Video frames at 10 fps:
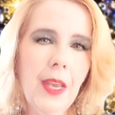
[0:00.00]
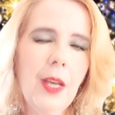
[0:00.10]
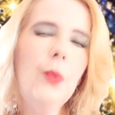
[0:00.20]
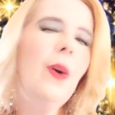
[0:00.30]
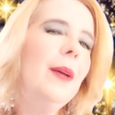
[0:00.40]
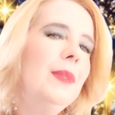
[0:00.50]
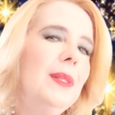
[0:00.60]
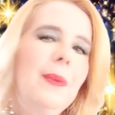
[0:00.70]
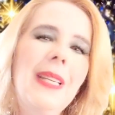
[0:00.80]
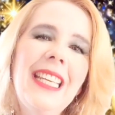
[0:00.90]
Why would
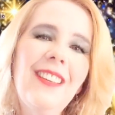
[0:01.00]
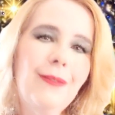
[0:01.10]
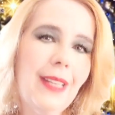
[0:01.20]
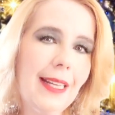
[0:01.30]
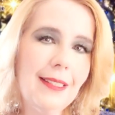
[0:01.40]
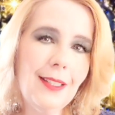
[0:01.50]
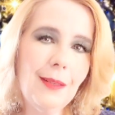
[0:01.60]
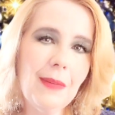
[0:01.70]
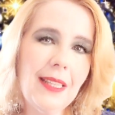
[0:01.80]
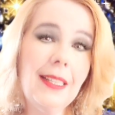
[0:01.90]
we give that to
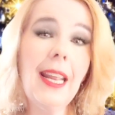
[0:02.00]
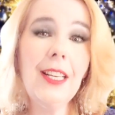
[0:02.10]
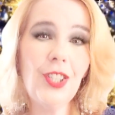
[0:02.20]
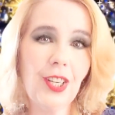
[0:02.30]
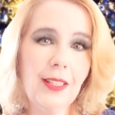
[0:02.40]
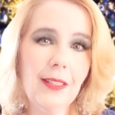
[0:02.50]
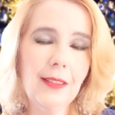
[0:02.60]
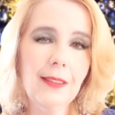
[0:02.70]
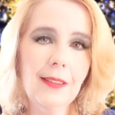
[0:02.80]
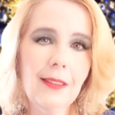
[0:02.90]
Mother Nature?
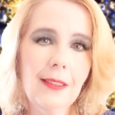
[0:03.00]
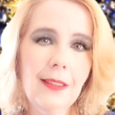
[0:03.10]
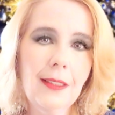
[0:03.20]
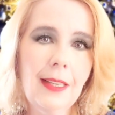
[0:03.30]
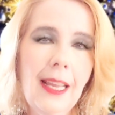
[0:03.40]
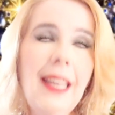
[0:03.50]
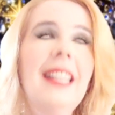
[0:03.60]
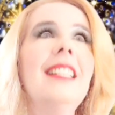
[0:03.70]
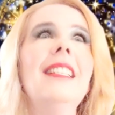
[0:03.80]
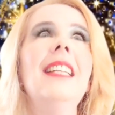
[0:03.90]

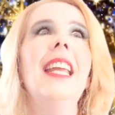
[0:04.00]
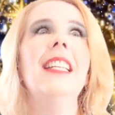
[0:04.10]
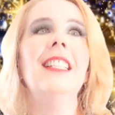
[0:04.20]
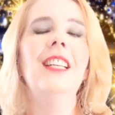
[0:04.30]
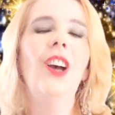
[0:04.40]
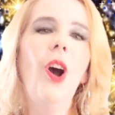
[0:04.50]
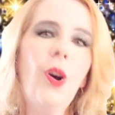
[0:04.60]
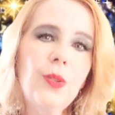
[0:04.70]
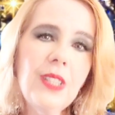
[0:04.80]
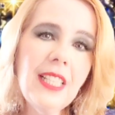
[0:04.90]
Instead,
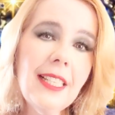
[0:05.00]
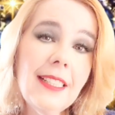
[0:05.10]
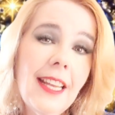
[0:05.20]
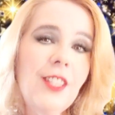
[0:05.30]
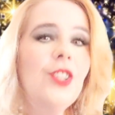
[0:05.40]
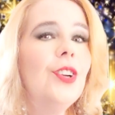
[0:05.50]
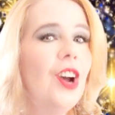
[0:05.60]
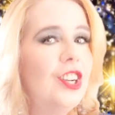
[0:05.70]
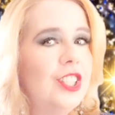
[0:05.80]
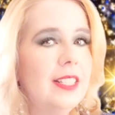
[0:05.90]
hold the intention
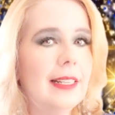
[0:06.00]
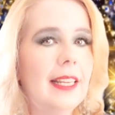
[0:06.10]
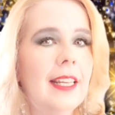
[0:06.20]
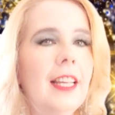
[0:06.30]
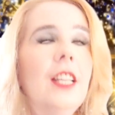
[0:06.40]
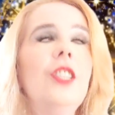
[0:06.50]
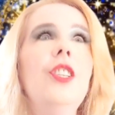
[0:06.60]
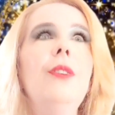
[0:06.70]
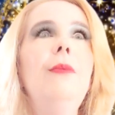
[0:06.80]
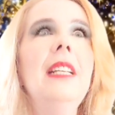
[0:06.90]
consciously
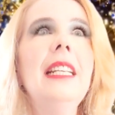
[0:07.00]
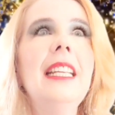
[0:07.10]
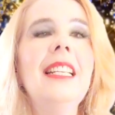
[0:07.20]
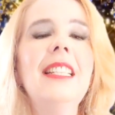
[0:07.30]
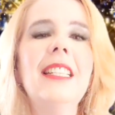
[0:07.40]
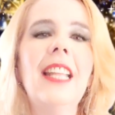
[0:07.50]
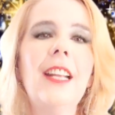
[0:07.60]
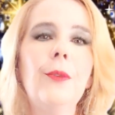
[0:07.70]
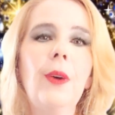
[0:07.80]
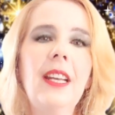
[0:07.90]
to release that
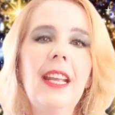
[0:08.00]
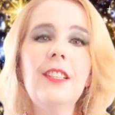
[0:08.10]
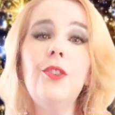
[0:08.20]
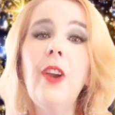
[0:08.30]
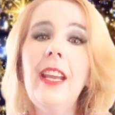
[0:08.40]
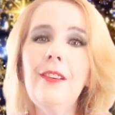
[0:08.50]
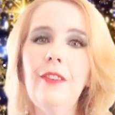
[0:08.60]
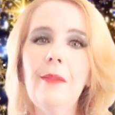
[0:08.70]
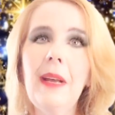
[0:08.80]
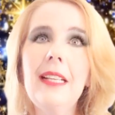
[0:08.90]
what has drained
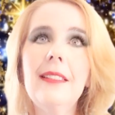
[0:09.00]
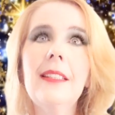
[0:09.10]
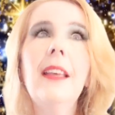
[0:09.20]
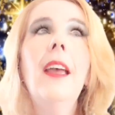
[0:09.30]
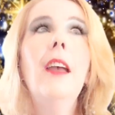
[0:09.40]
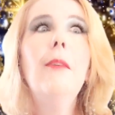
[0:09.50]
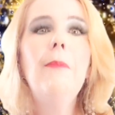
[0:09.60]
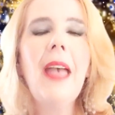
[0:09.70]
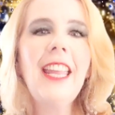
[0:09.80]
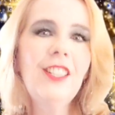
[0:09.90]
from us
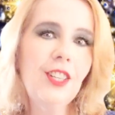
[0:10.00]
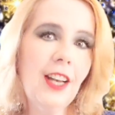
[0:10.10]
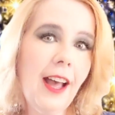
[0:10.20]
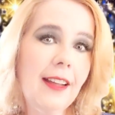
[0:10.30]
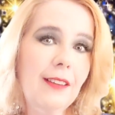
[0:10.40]
back to life.